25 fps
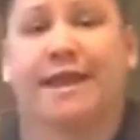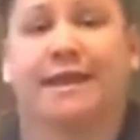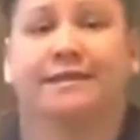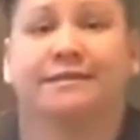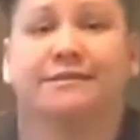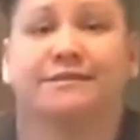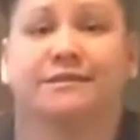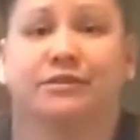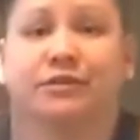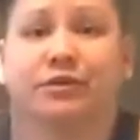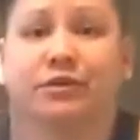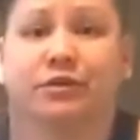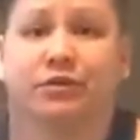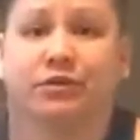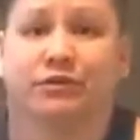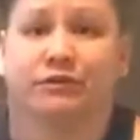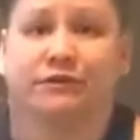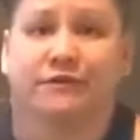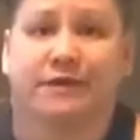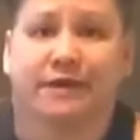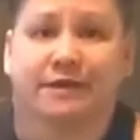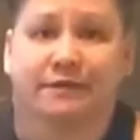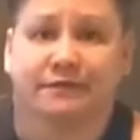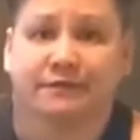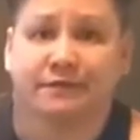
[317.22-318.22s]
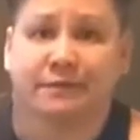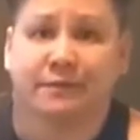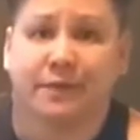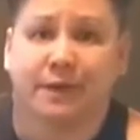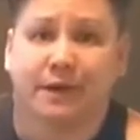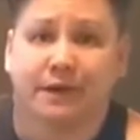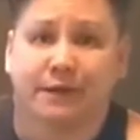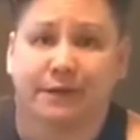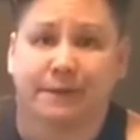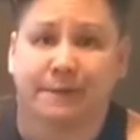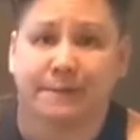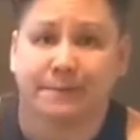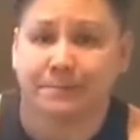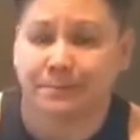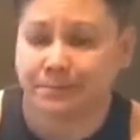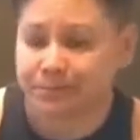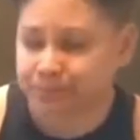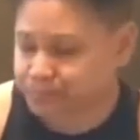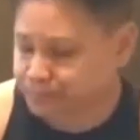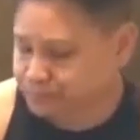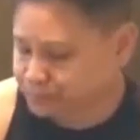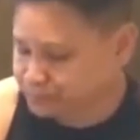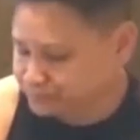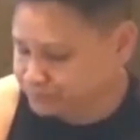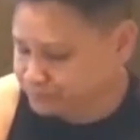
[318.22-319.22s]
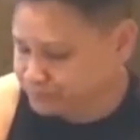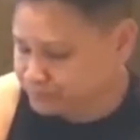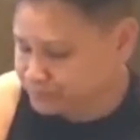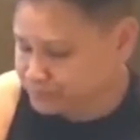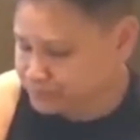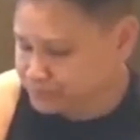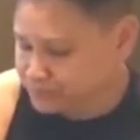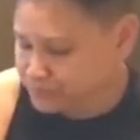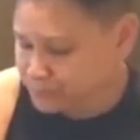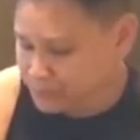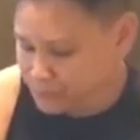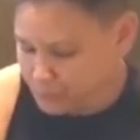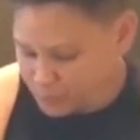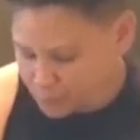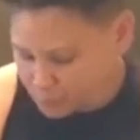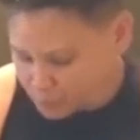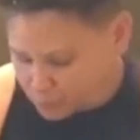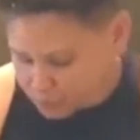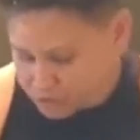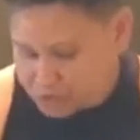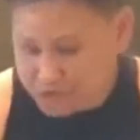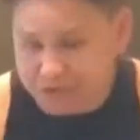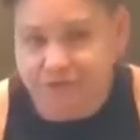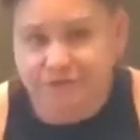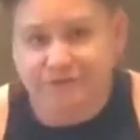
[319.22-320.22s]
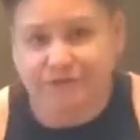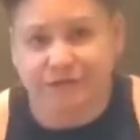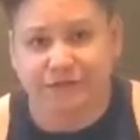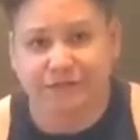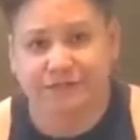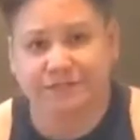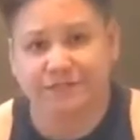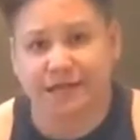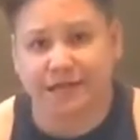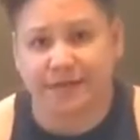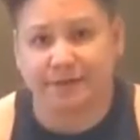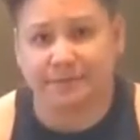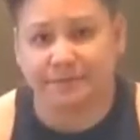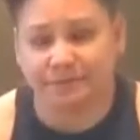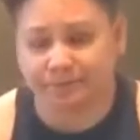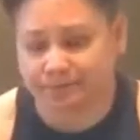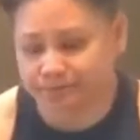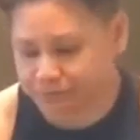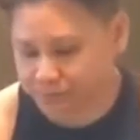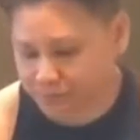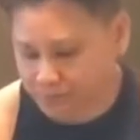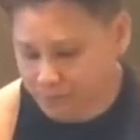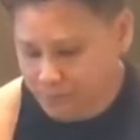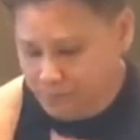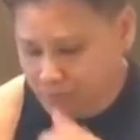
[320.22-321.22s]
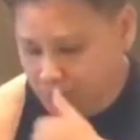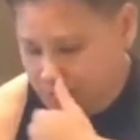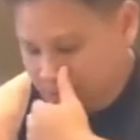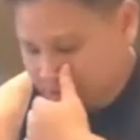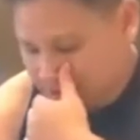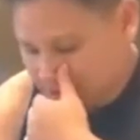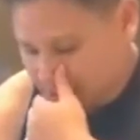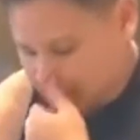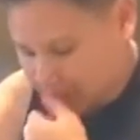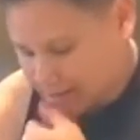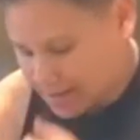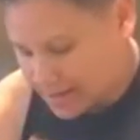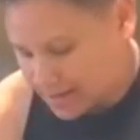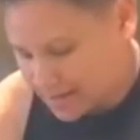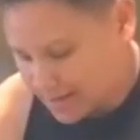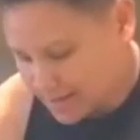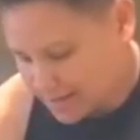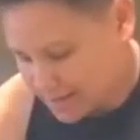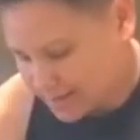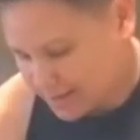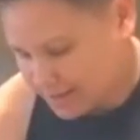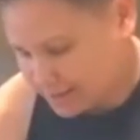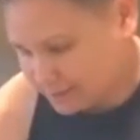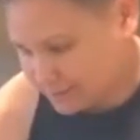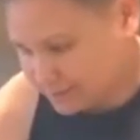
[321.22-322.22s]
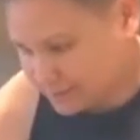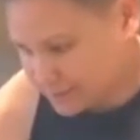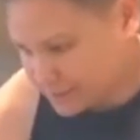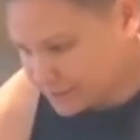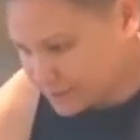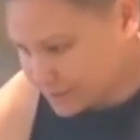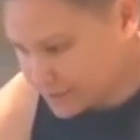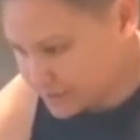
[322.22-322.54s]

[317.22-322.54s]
anterior side of the body, which is the front side. And